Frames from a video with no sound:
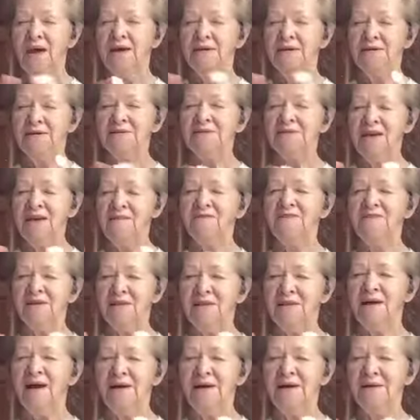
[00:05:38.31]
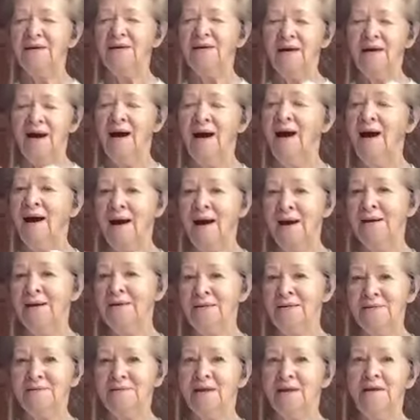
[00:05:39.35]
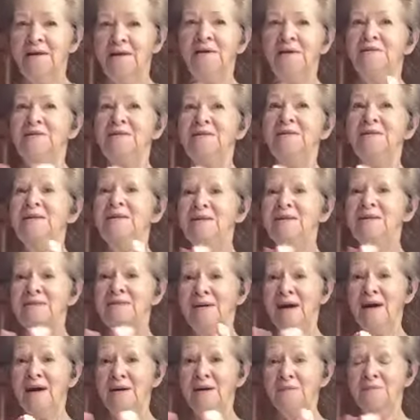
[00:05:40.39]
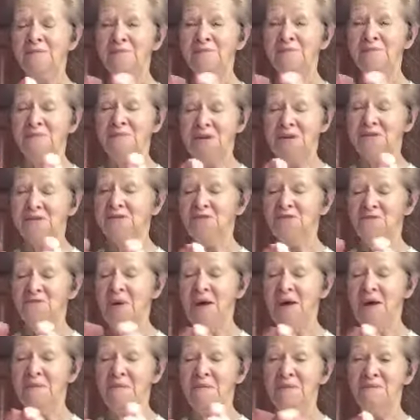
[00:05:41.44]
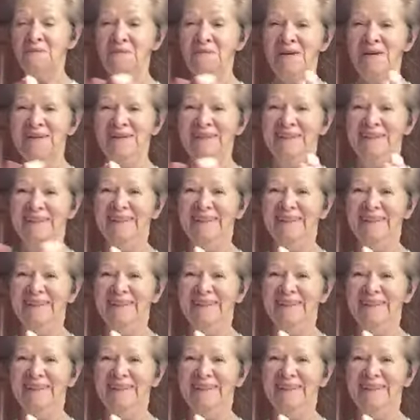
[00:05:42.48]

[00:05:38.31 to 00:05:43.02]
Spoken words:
because I feel like I need that because of my memory.